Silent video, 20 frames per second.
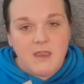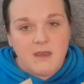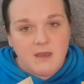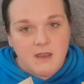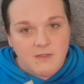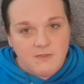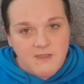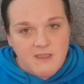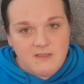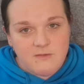
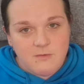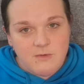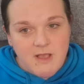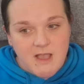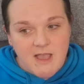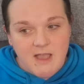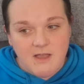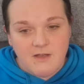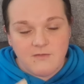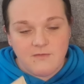Now these will
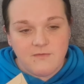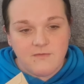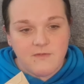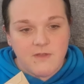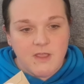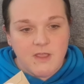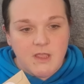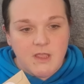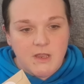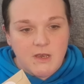have
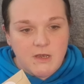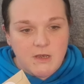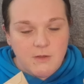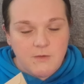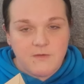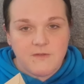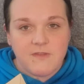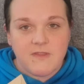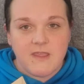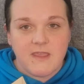
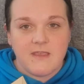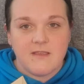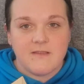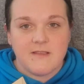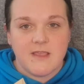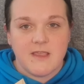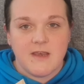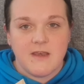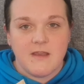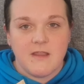loose things
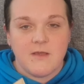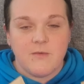in,